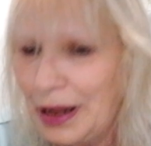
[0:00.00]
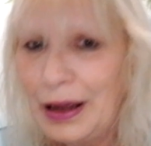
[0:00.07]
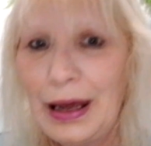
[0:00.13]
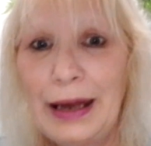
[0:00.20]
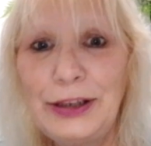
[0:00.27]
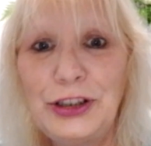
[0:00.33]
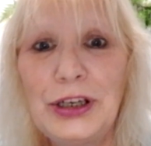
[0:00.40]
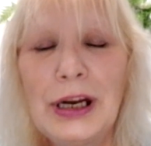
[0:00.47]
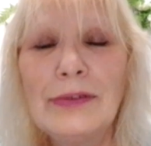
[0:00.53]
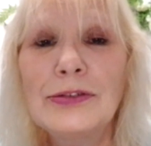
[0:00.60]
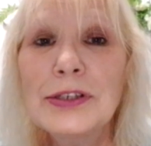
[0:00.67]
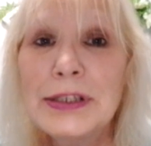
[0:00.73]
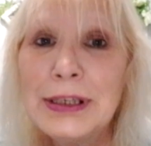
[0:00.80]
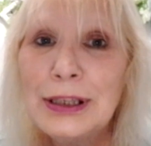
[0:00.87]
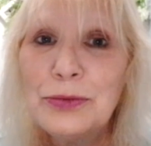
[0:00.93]
and you never
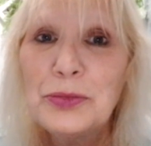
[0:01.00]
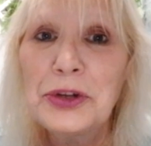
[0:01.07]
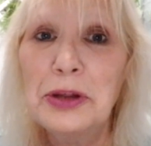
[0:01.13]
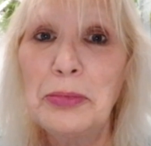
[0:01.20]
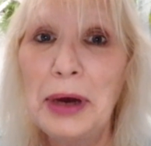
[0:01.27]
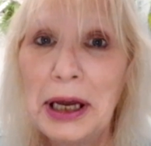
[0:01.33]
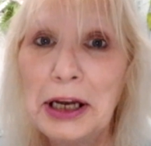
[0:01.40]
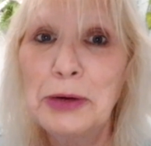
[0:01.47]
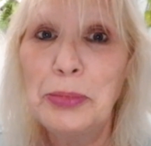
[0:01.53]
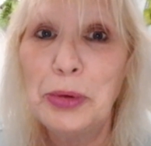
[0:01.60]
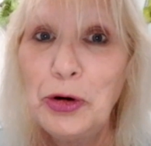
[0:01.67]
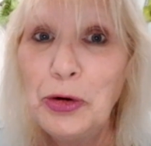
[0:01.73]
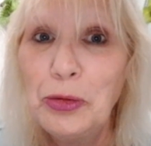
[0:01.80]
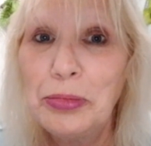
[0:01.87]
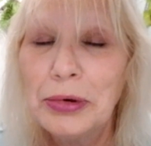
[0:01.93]
see them with a bag of
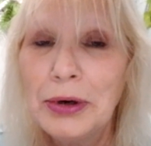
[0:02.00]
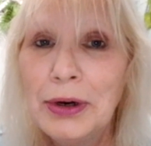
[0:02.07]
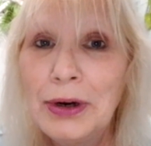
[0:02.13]
poop.